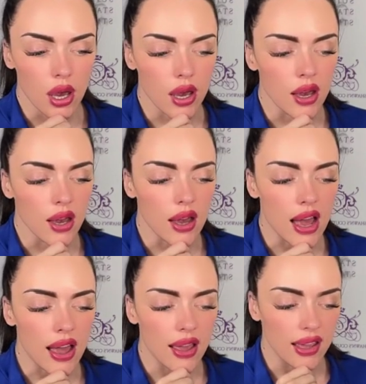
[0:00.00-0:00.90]

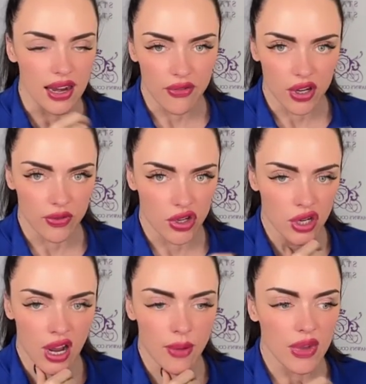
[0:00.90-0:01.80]
Uh, in every
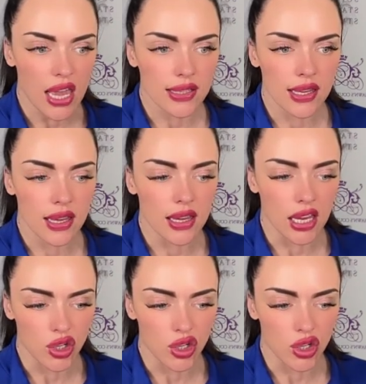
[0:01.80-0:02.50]
division. I'm guessing